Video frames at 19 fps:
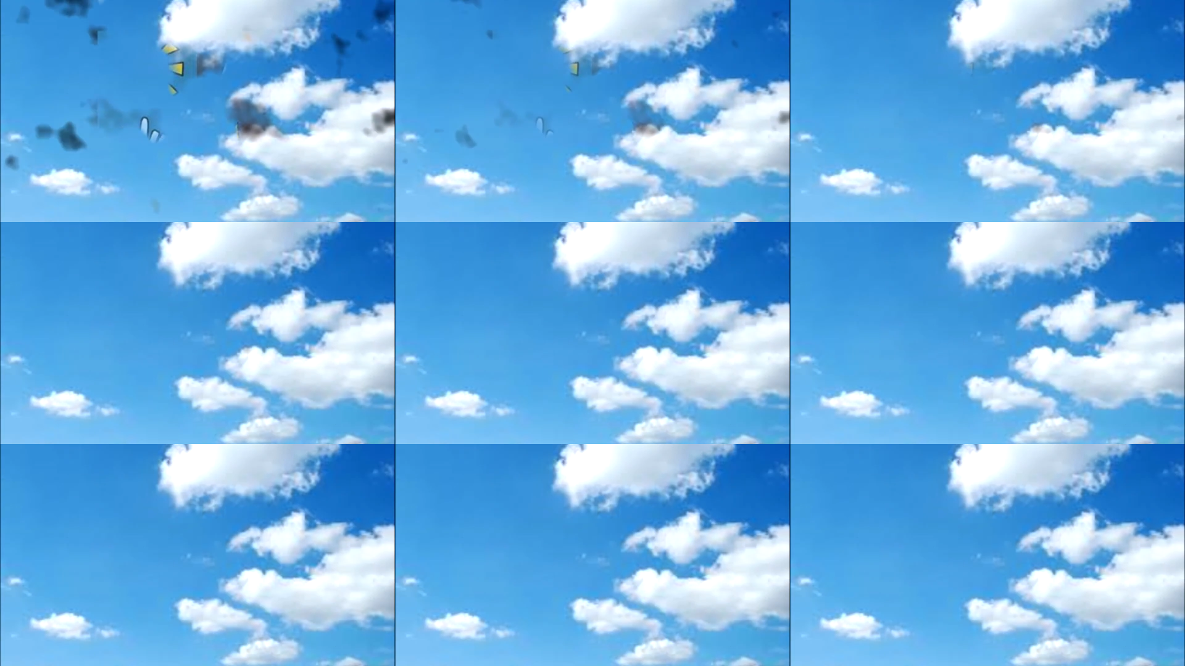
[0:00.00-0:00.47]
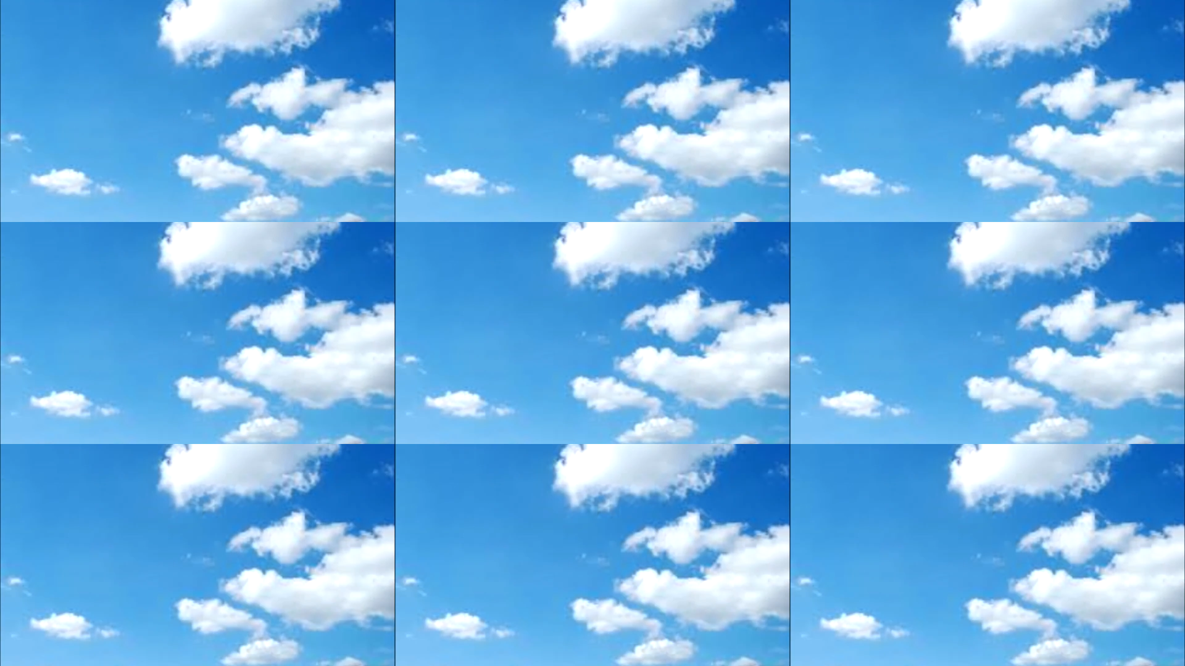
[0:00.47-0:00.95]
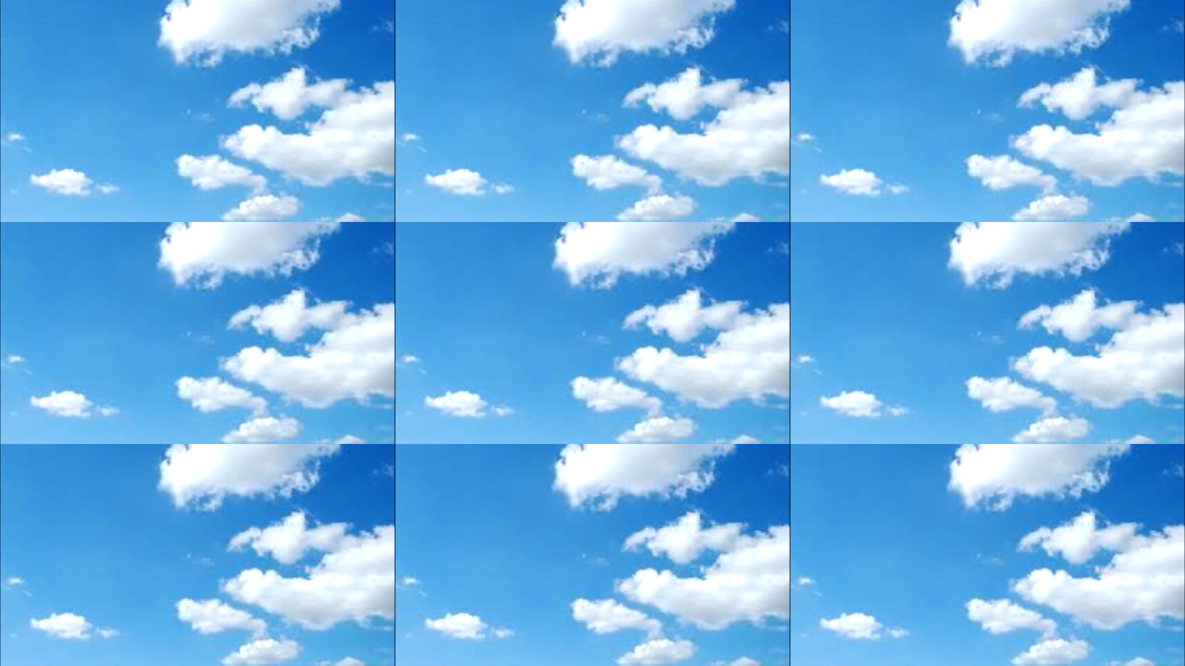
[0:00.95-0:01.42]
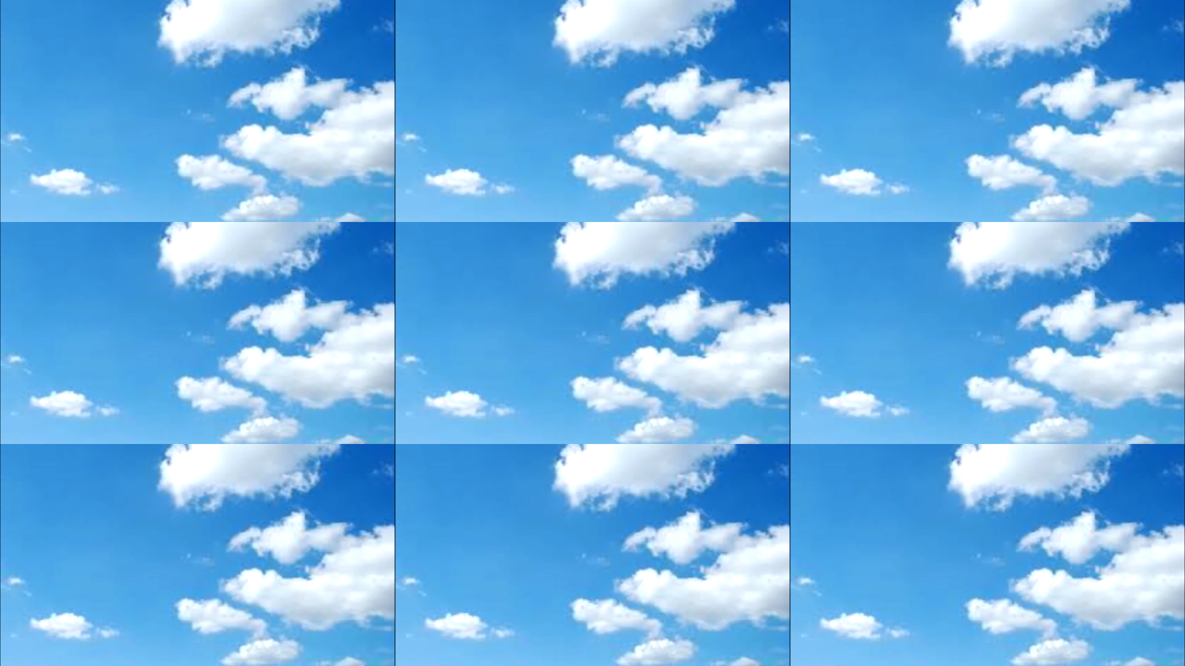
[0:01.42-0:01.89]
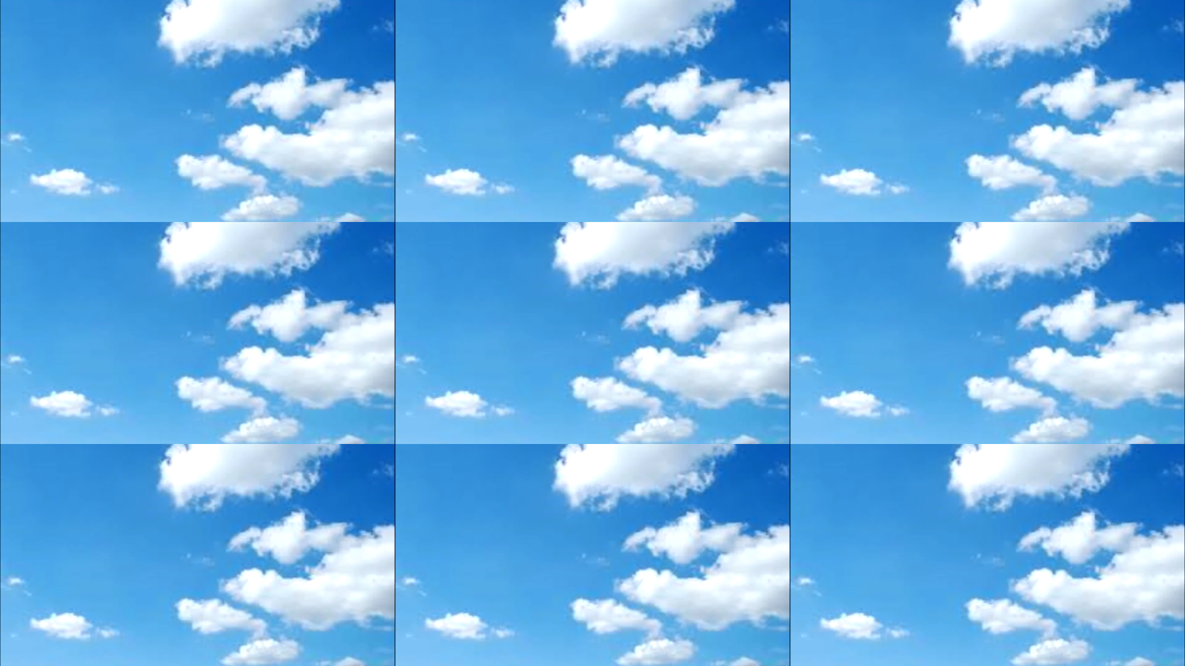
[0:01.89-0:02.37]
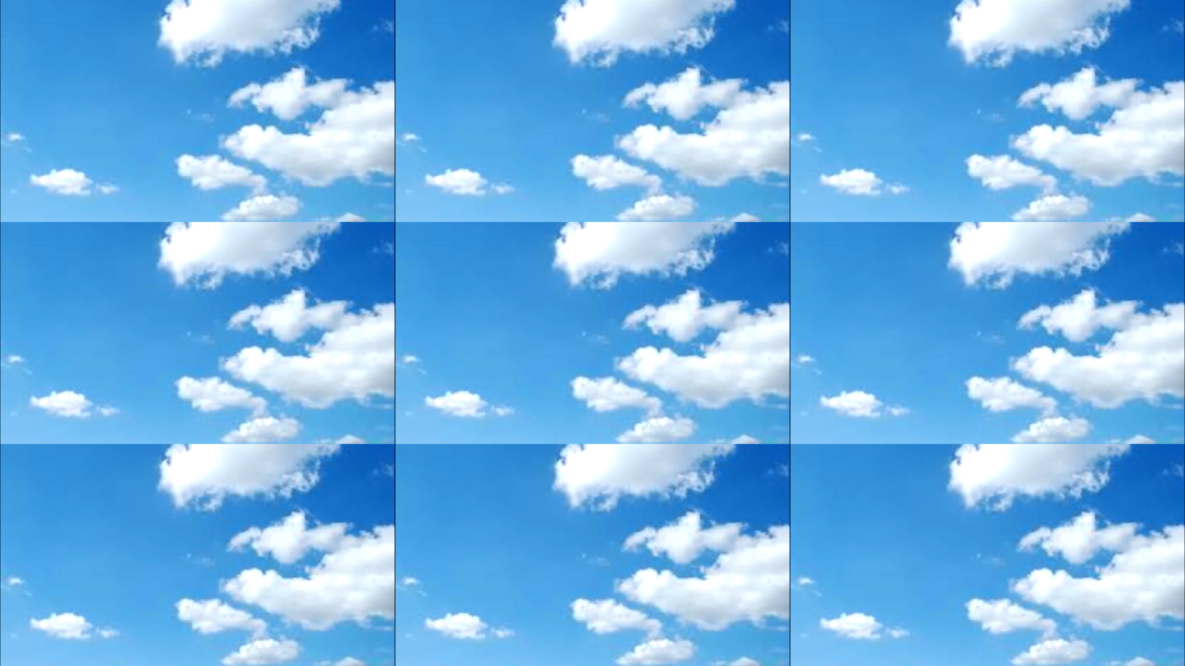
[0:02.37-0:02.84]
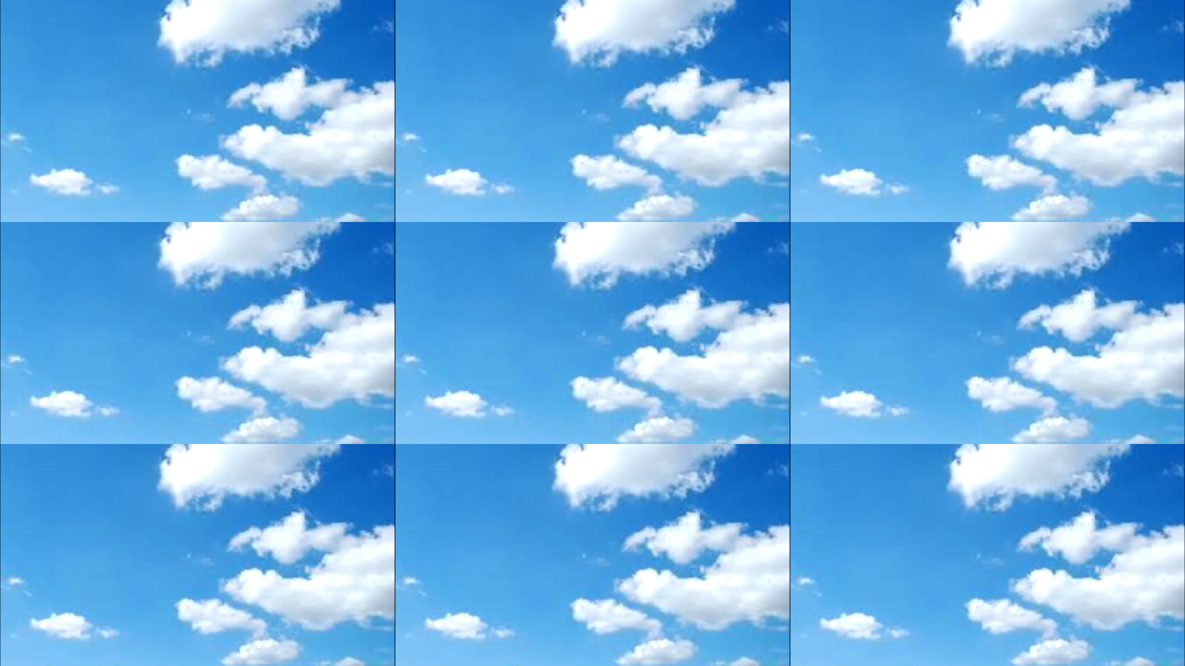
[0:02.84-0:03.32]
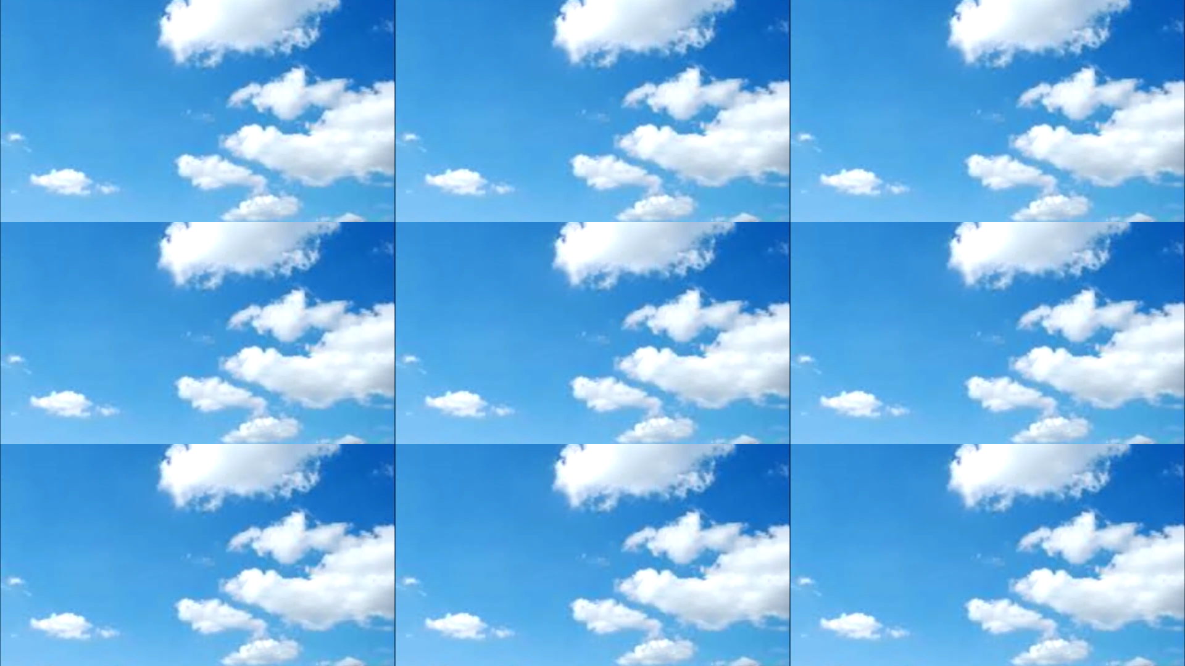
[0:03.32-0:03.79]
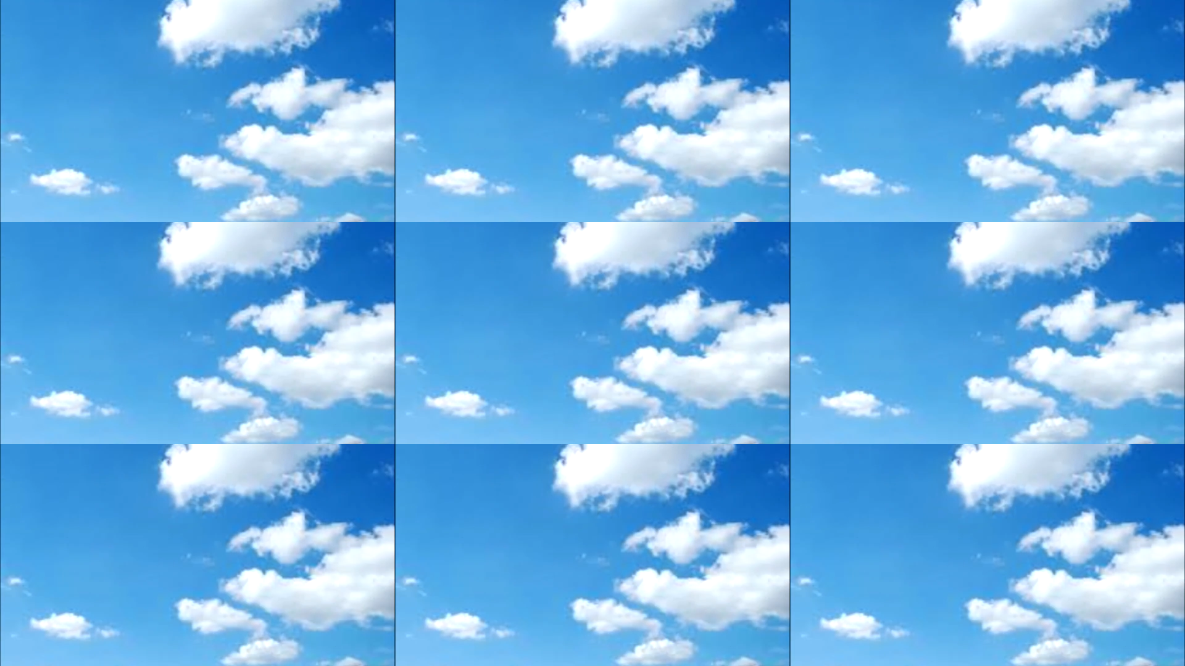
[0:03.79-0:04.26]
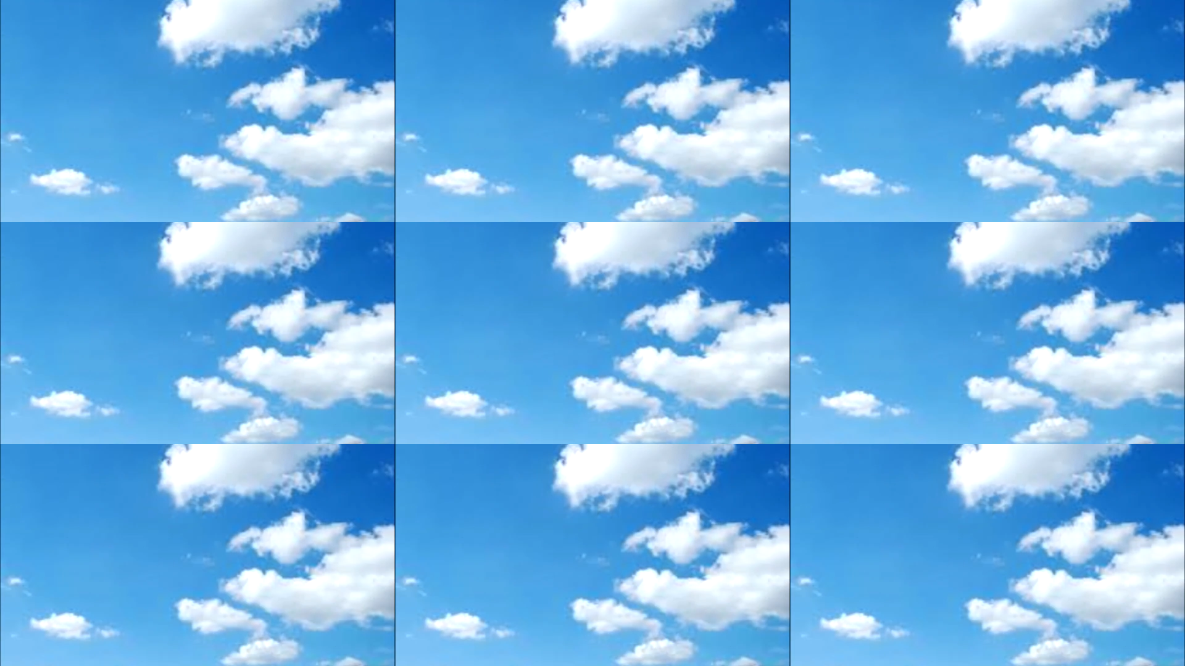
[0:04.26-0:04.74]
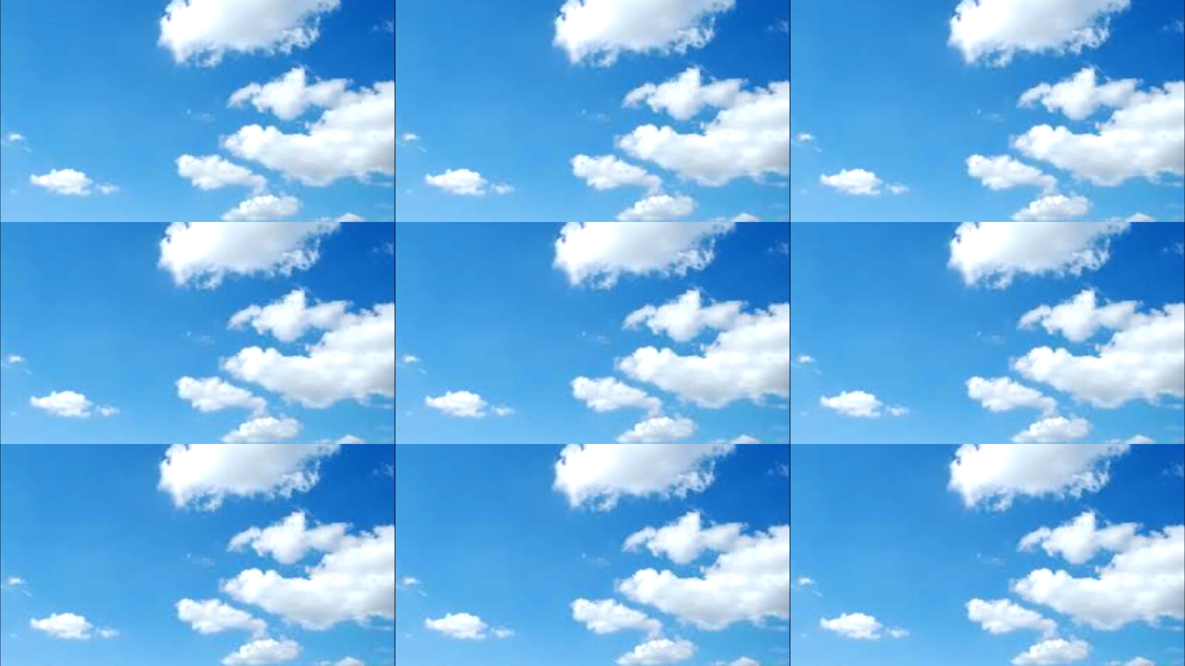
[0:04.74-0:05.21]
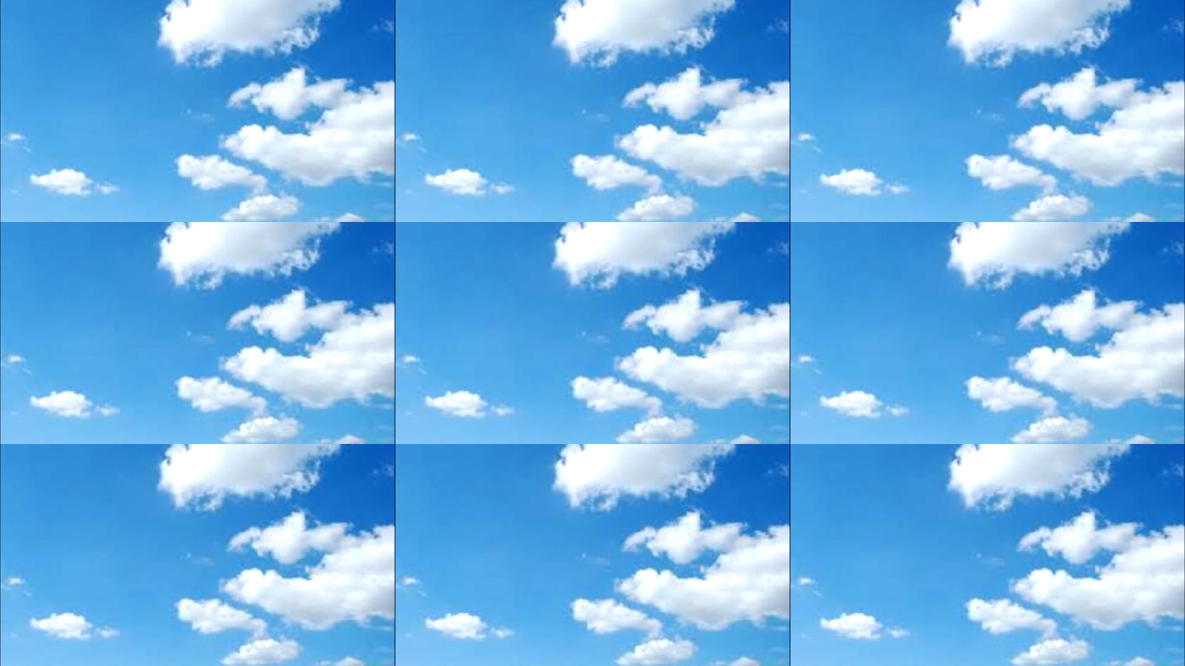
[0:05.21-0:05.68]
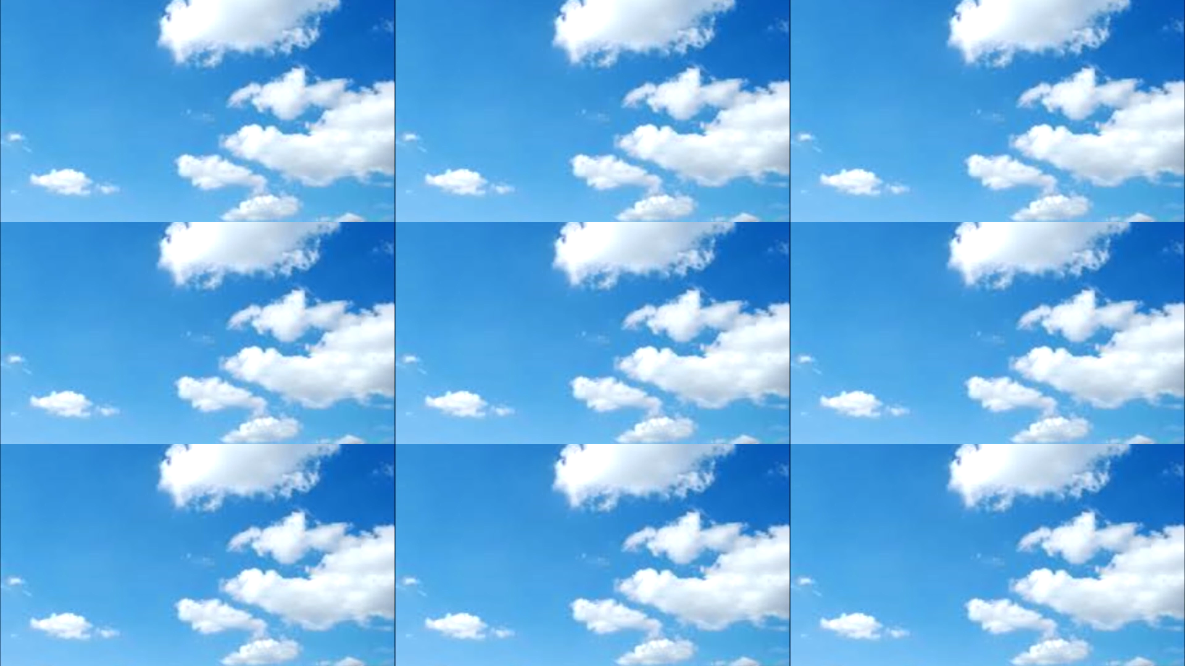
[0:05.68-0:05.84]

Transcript: (no speaker visible)